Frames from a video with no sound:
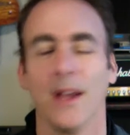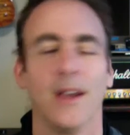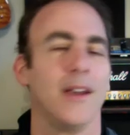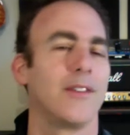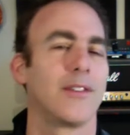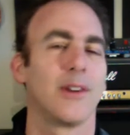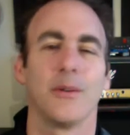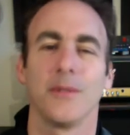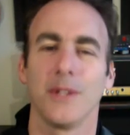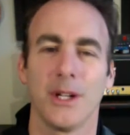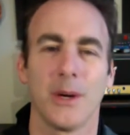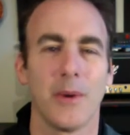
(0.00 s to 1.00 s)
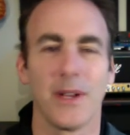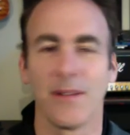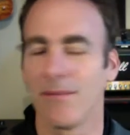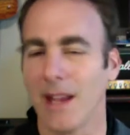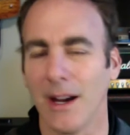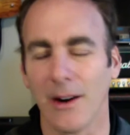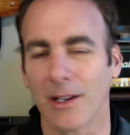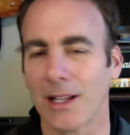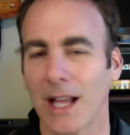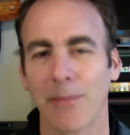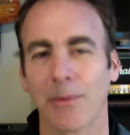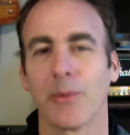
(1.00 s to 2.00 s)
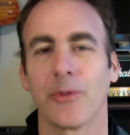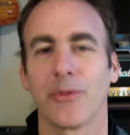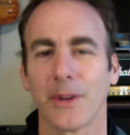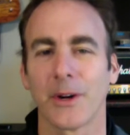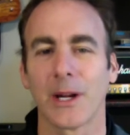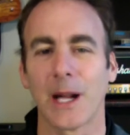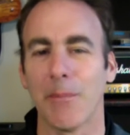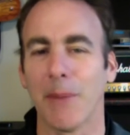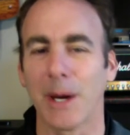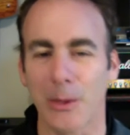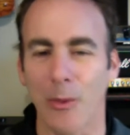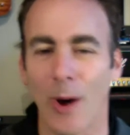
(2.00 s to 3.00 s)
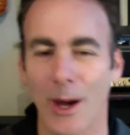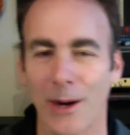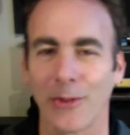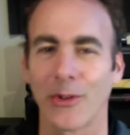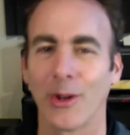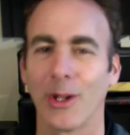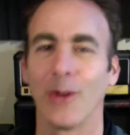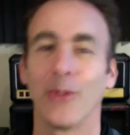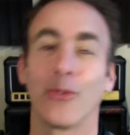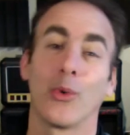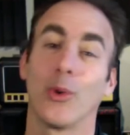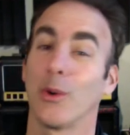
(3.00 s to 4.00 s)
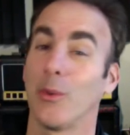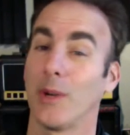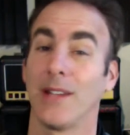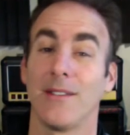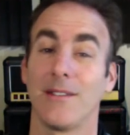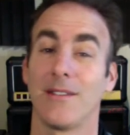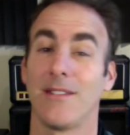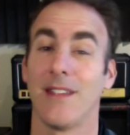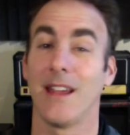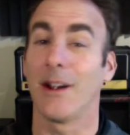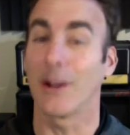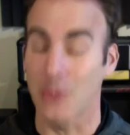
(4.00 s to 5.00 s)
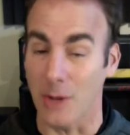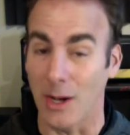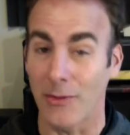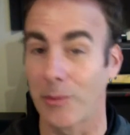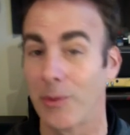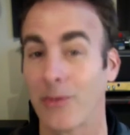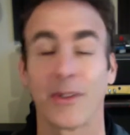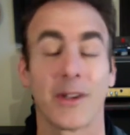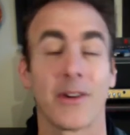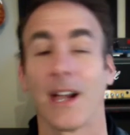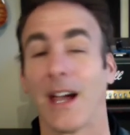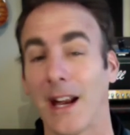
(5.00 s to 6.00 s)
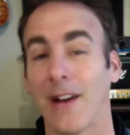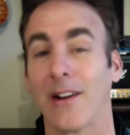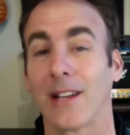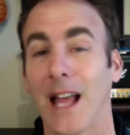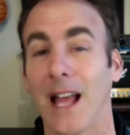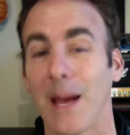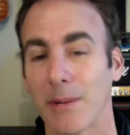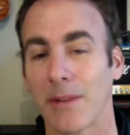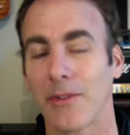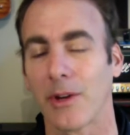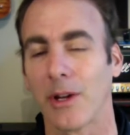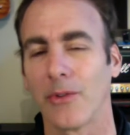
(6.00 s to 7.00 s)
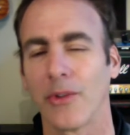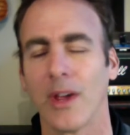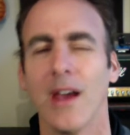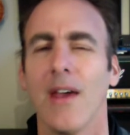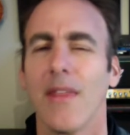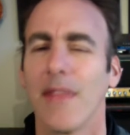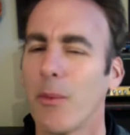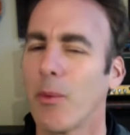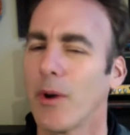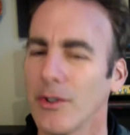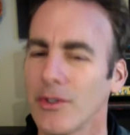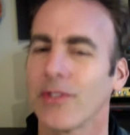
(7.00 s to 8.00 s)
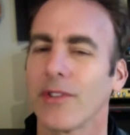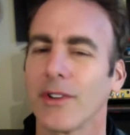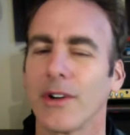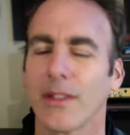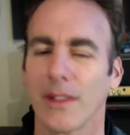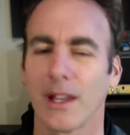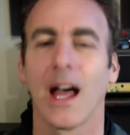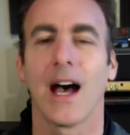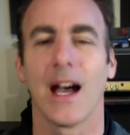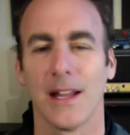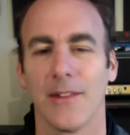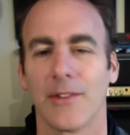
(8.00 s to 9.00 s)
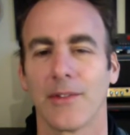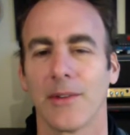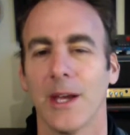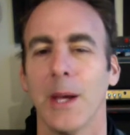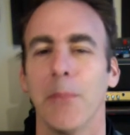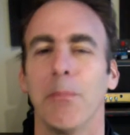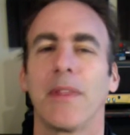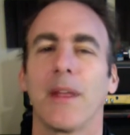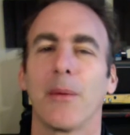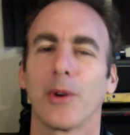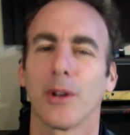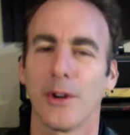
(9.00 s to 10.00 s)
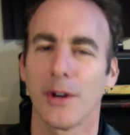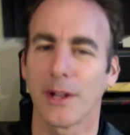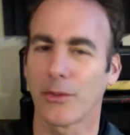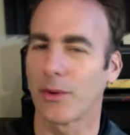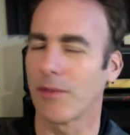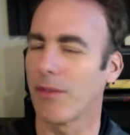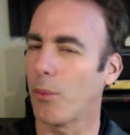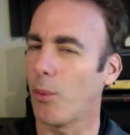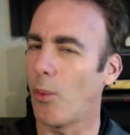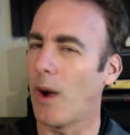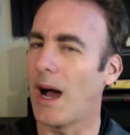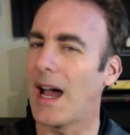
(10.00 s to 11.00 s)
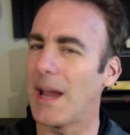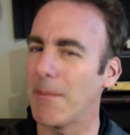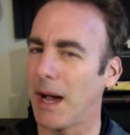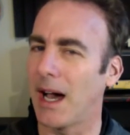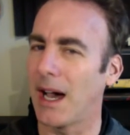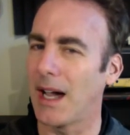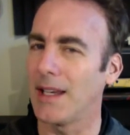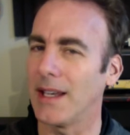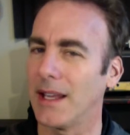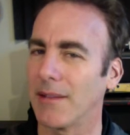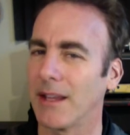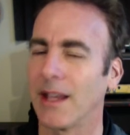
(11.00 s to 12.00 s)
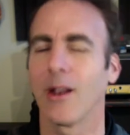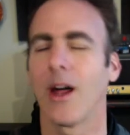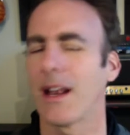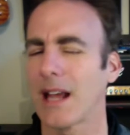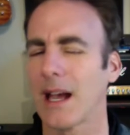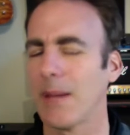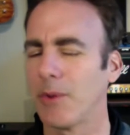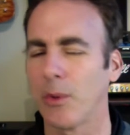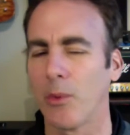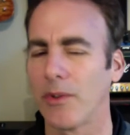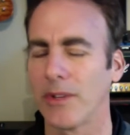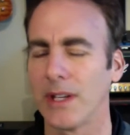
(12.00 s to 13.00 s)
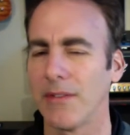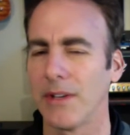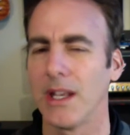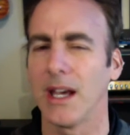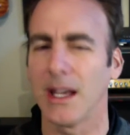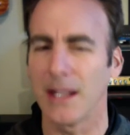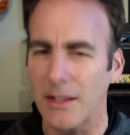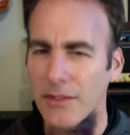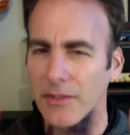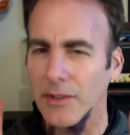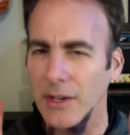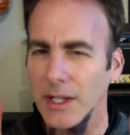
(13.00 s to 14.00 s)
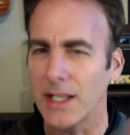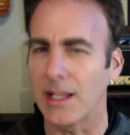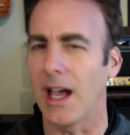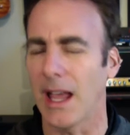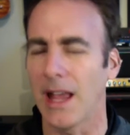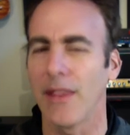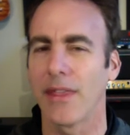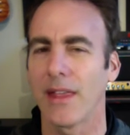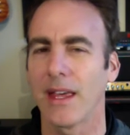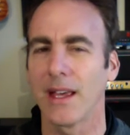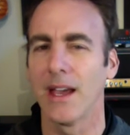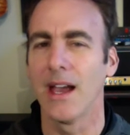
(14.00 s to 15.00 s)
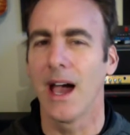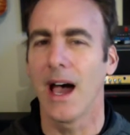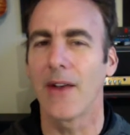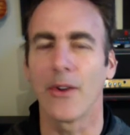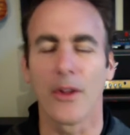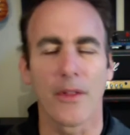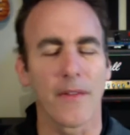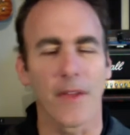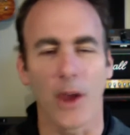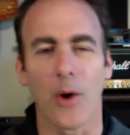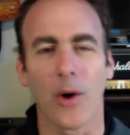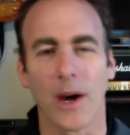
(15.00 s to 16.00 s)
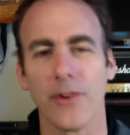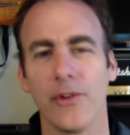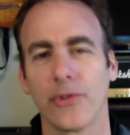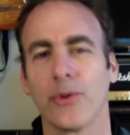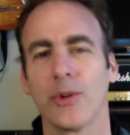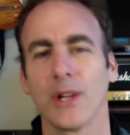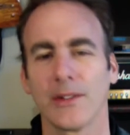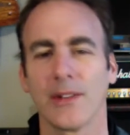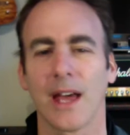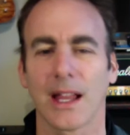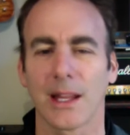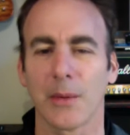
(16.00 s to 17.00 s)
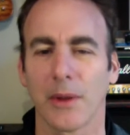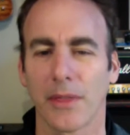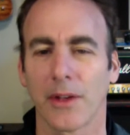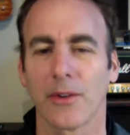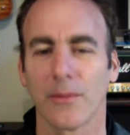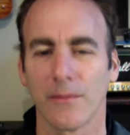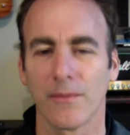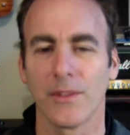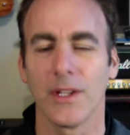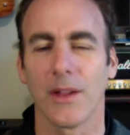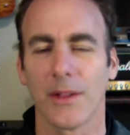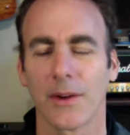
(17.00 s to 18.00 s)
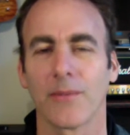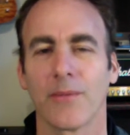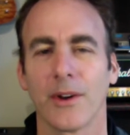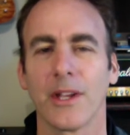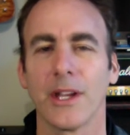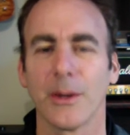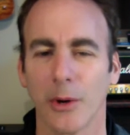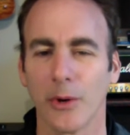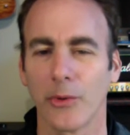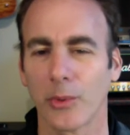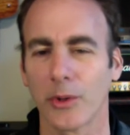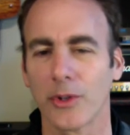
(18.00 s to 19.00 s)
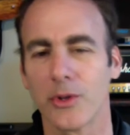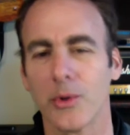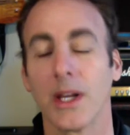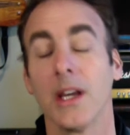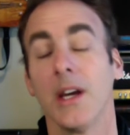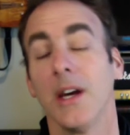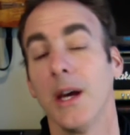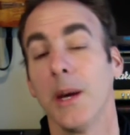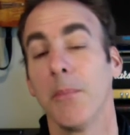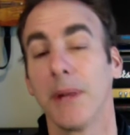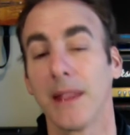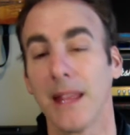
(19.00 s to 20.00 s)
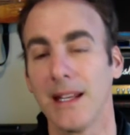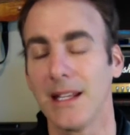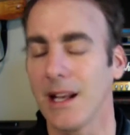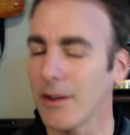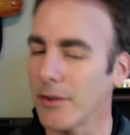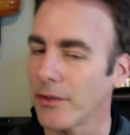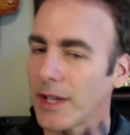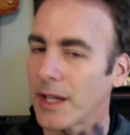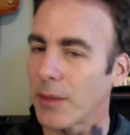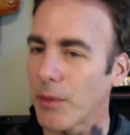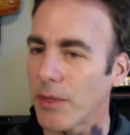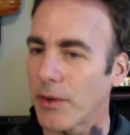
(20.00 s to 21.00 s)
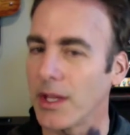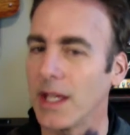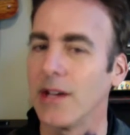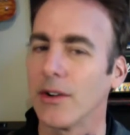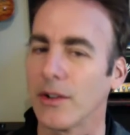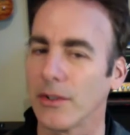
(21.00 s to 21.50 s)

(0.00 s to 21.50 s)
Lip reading: So, when Eric Clapton was figuring out Muddy Waters solos, or when Eric Johnson was figuring out Eric Clapton solos, they weren't just learning the lines, but they were learning sort of the why behind it. And a lot of times it wasn't even necessarily a head thing. I don't know that they all understood exactly what their heroes were doing, but they did understand with their ears